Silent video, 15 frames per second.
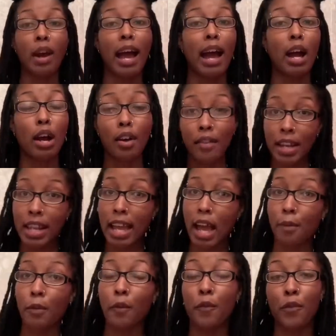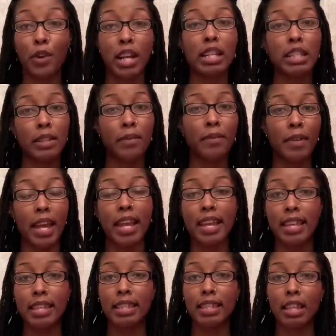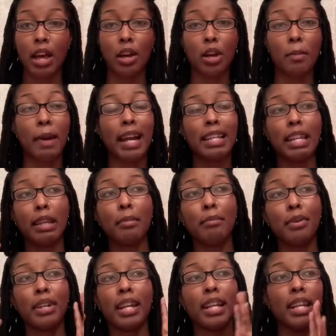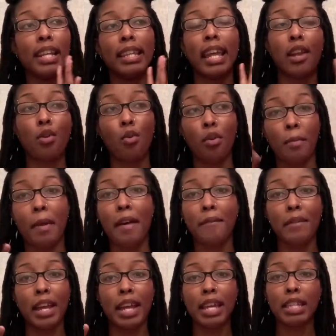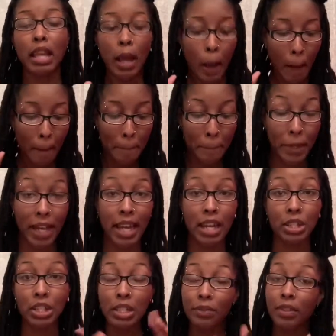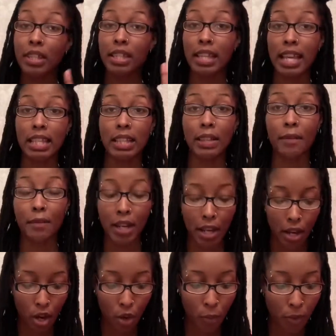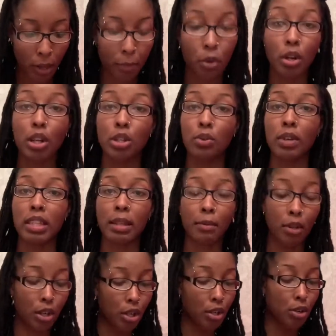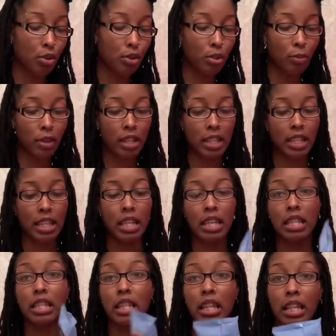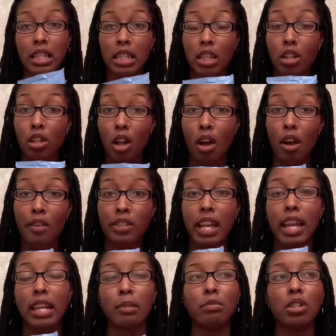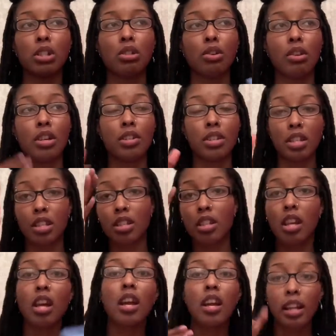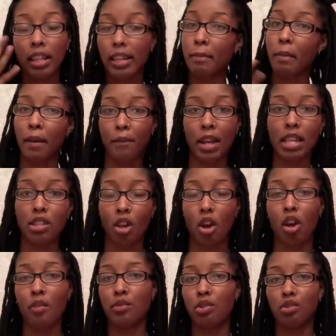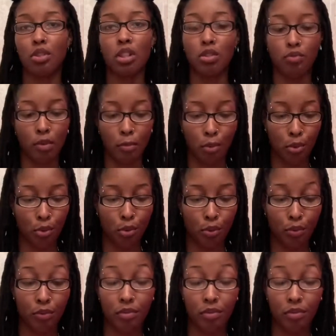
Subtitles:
I already have a fresh face. I didn't put anything on my face, but just for the sake of the video, what I'm going to do is I'm going to use one of these cleansing cloths, and I'm just going to just clean my face off to just remove